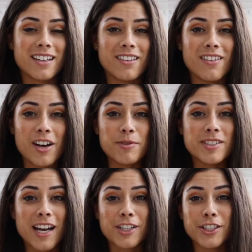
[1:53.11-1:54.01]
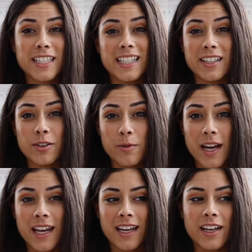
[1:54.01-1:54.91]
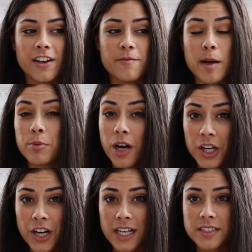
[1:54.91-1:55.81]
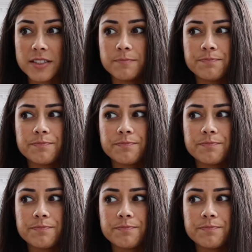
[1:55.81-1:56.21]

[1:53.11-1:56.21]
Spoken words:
a lot was actually getting in the way of my progress.